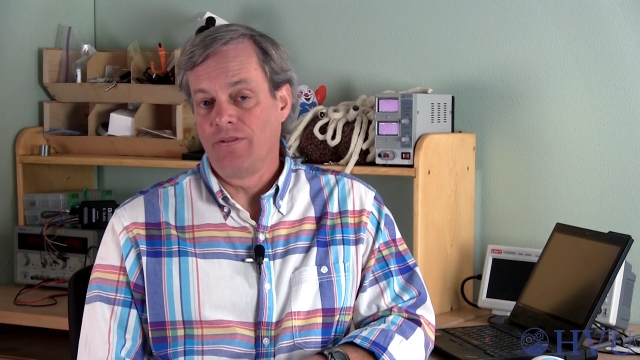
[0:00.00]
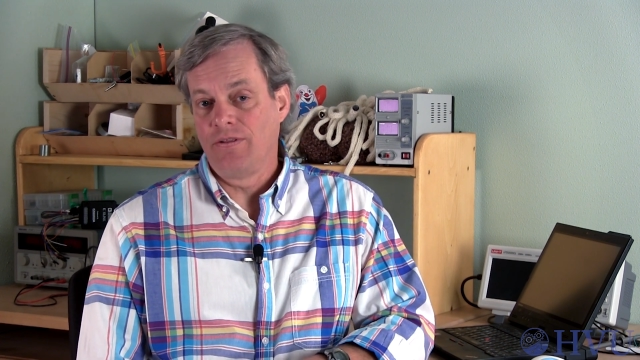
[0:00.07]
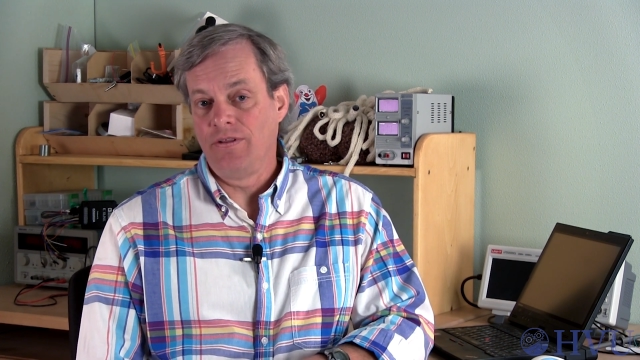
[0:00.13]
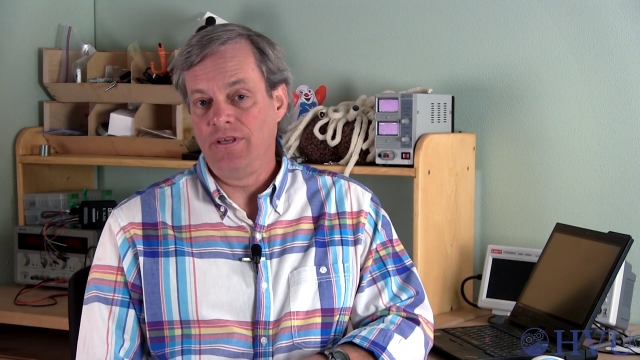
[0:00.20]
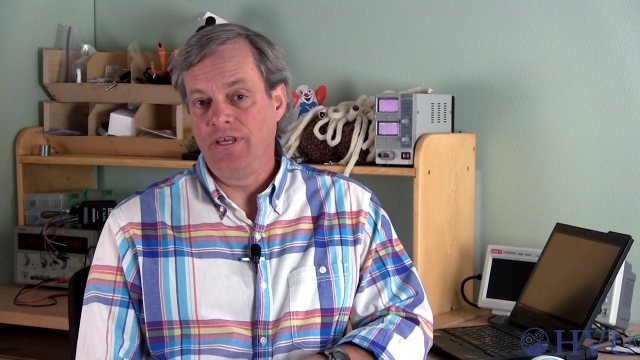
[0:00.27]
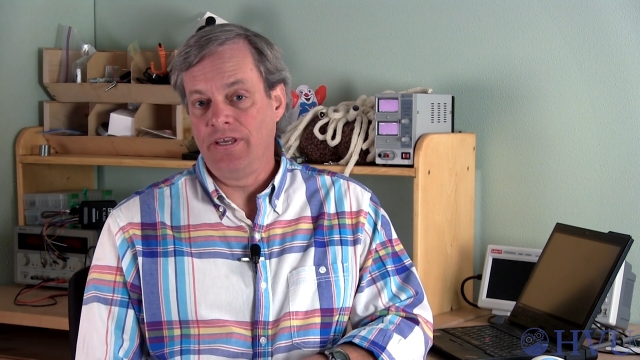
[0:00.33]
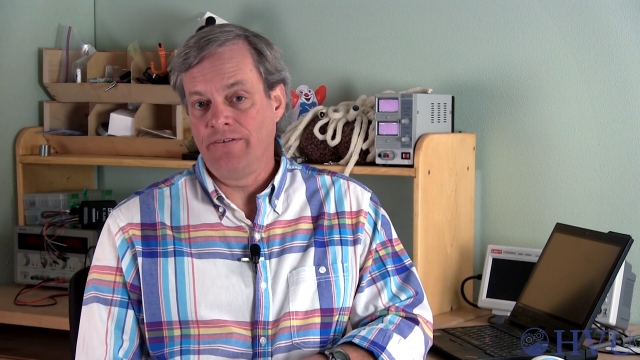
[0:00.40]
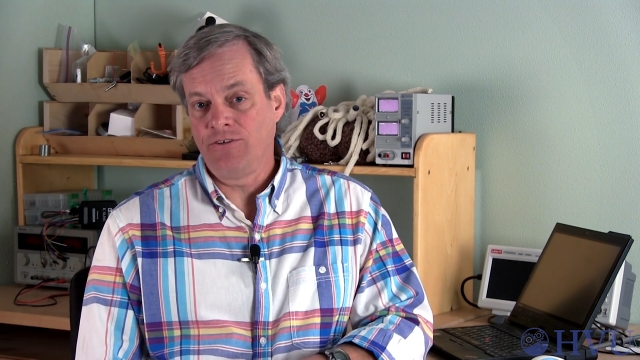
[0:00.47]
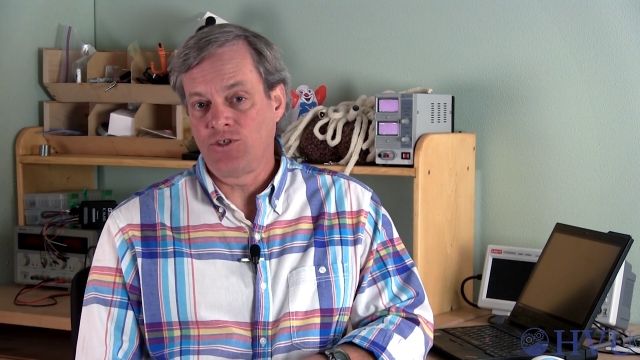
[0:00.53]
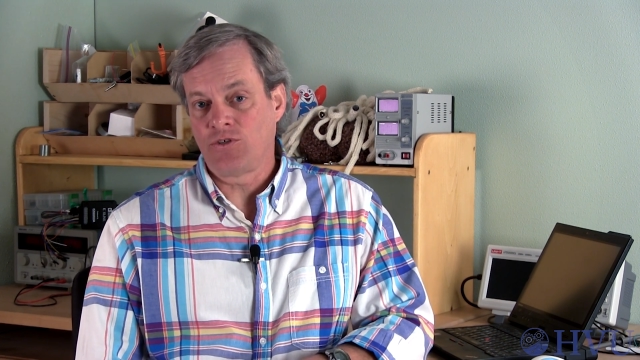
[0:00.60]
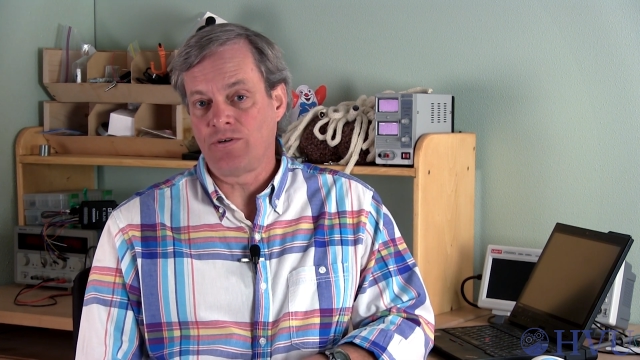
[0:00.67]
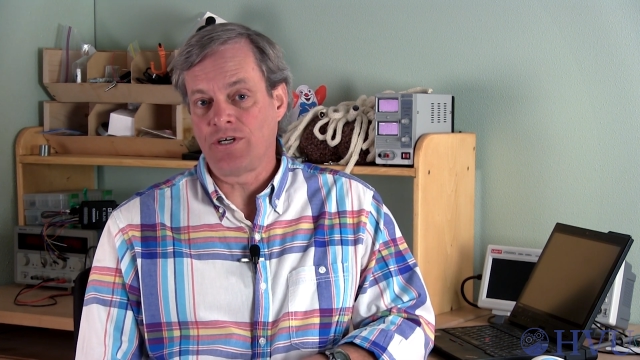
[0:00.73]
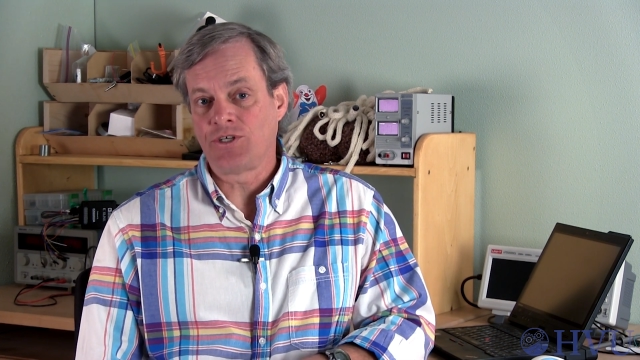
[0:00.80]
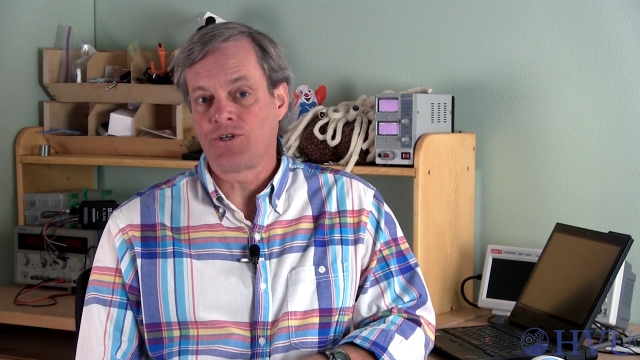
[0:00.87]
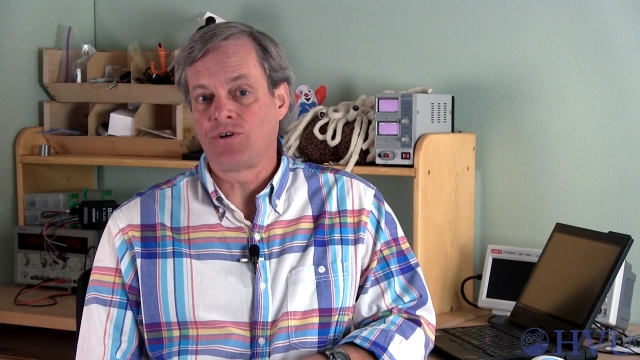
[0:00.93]
The if
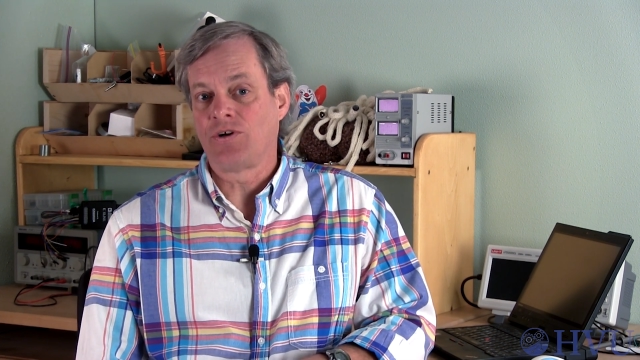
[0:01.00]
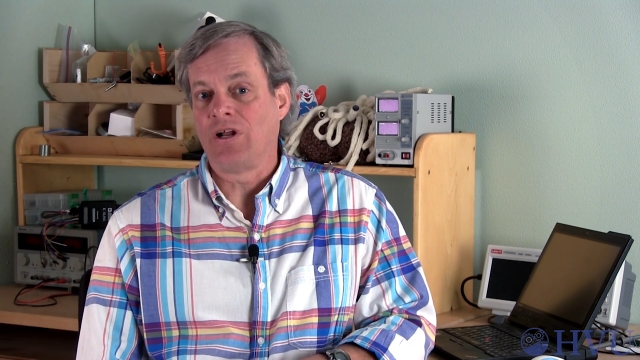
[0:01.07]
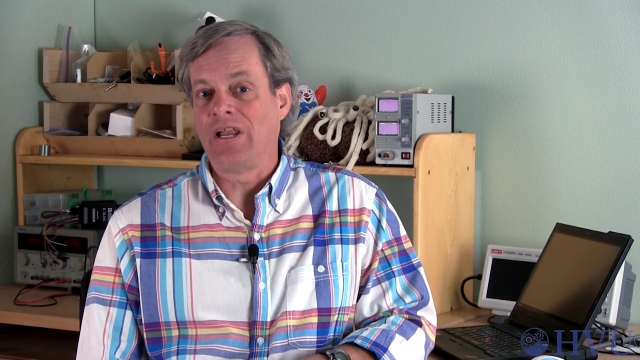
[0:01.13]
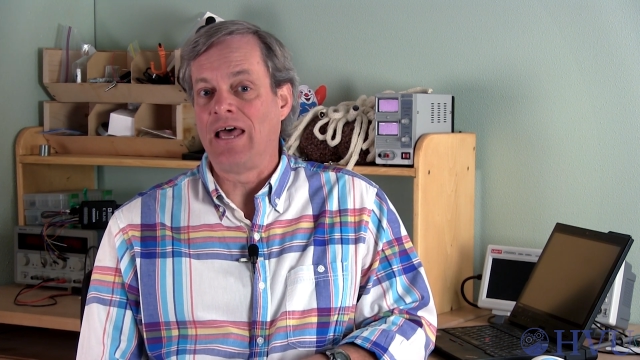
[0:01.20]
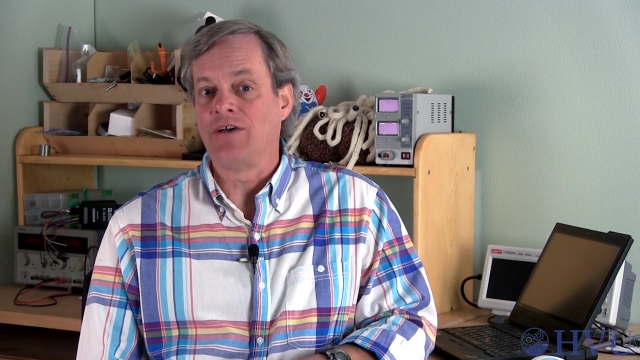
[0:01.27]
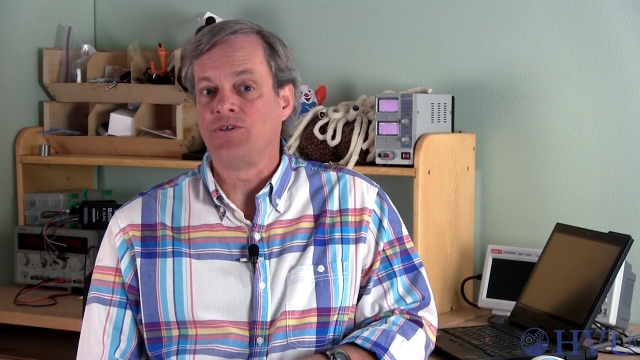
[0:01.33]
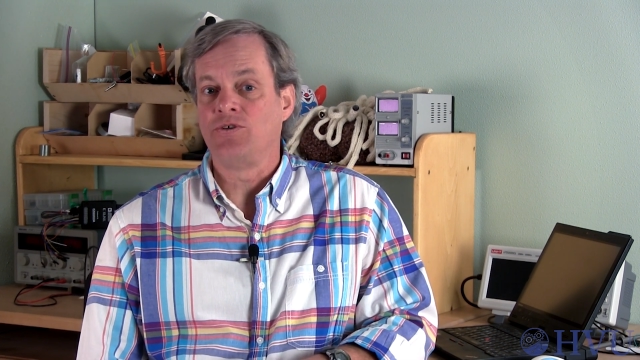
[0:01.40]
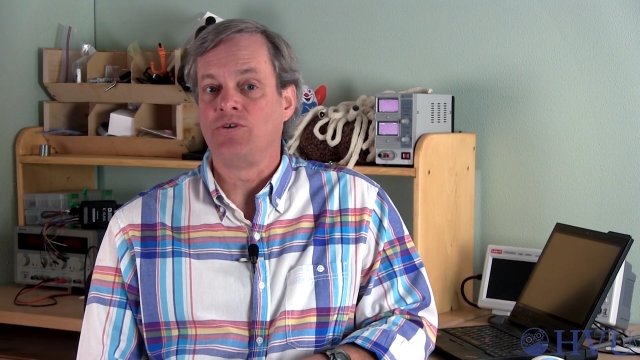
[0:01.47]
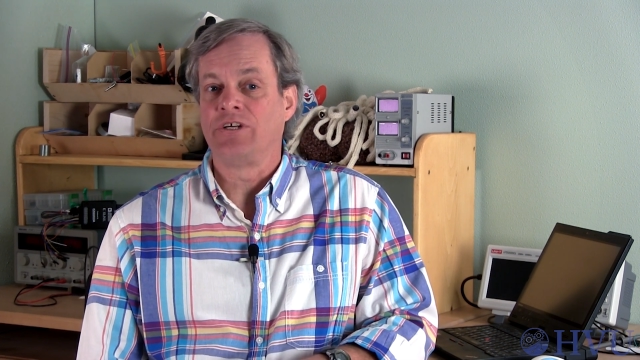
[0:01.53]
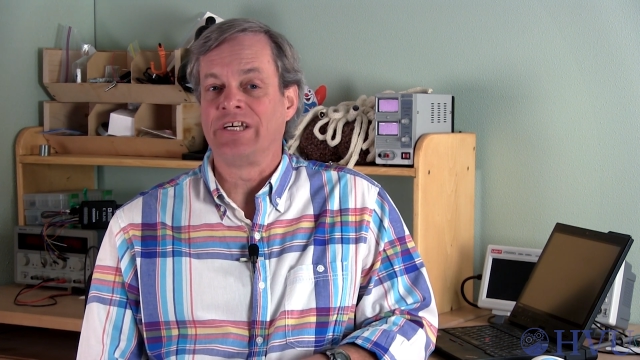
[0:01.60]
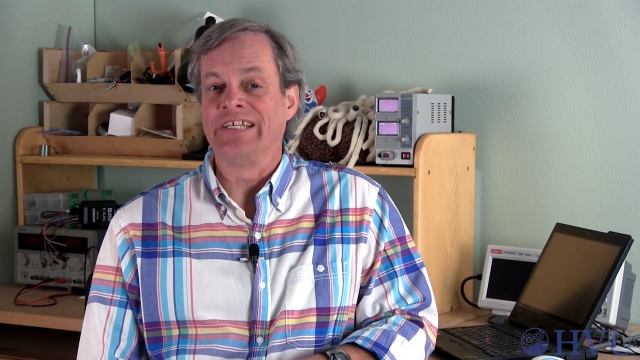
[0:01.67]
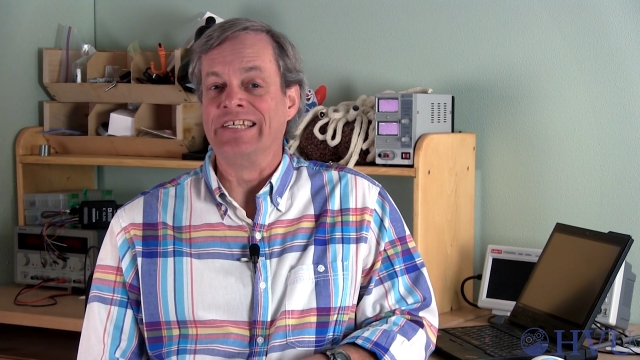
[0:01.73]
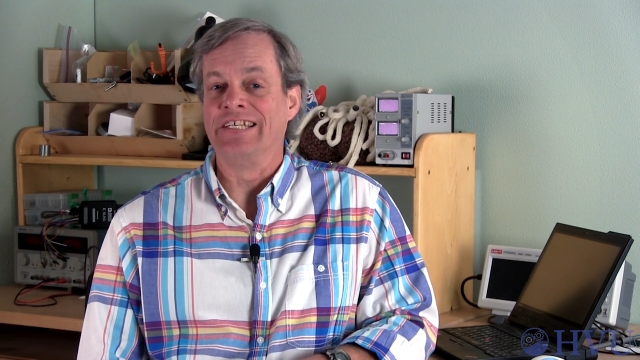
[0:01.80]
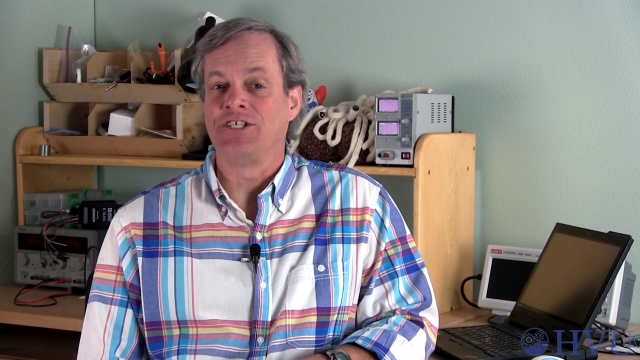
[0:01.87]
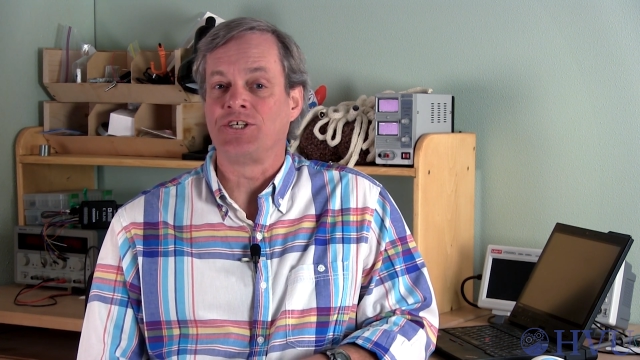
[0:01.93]
structure allows you to
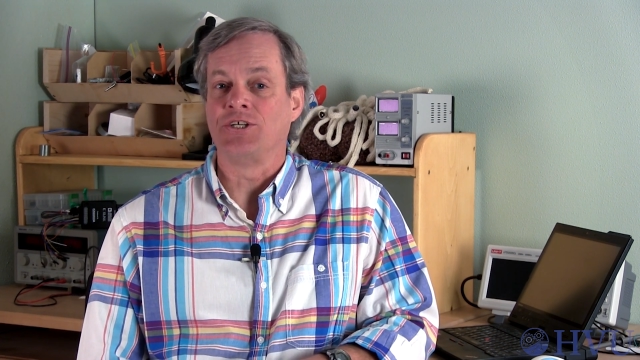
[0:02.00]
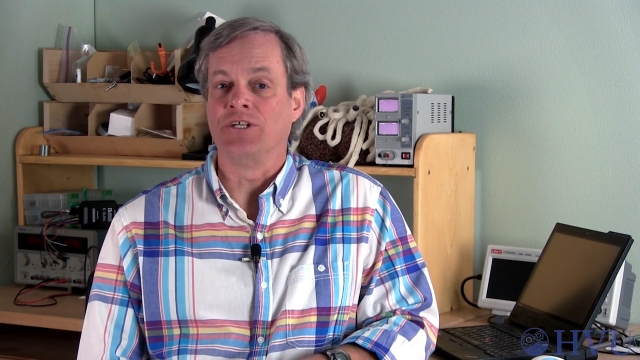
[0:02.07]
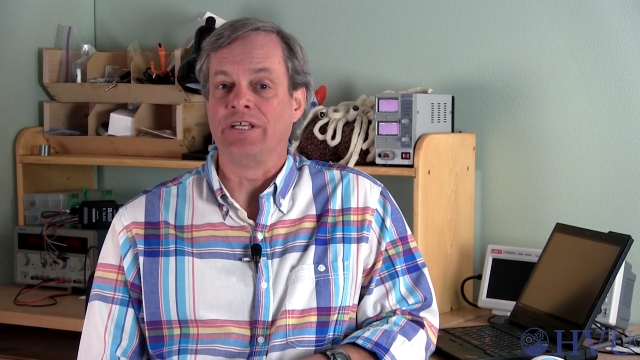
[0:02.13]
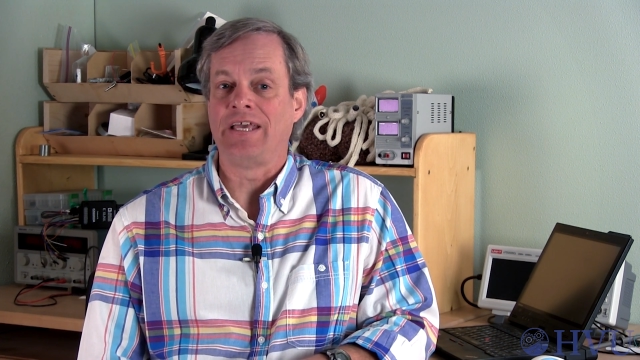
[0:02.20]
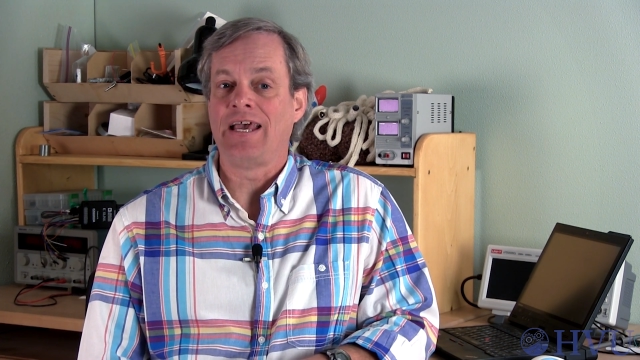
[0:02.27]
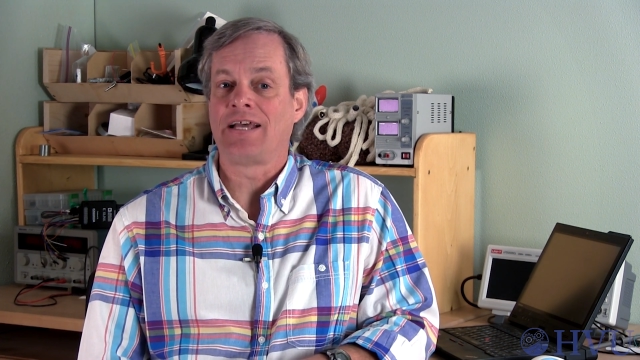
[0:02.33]
conditionally